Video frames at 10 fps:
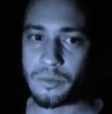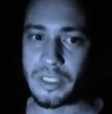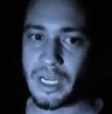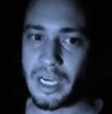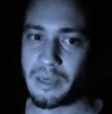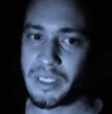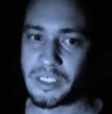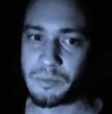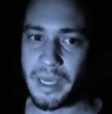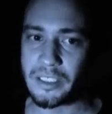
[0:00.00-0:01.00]
that I am
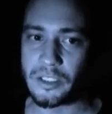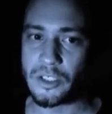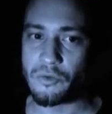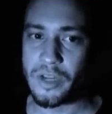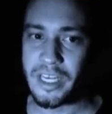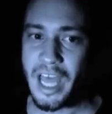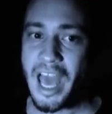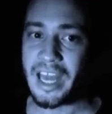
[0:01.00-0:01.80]
expected to read